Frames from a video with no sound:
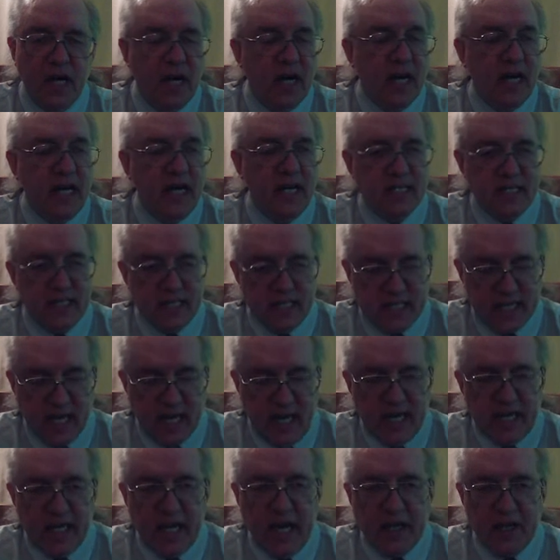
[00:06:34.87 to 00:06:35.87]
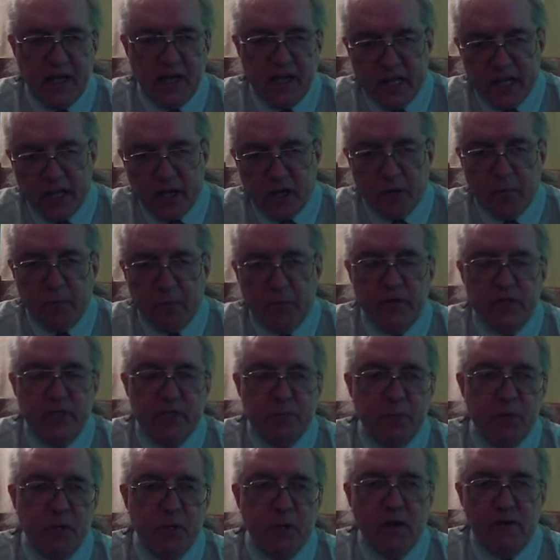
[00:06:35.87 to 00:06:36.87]
It's decided on the legal
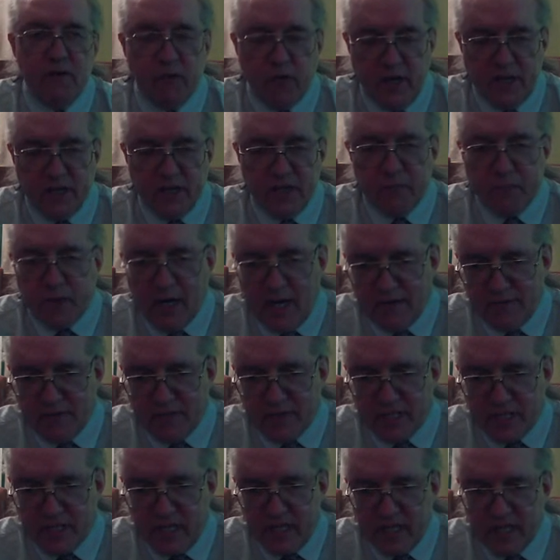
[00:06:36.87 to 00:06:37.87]
principle of right to privacy.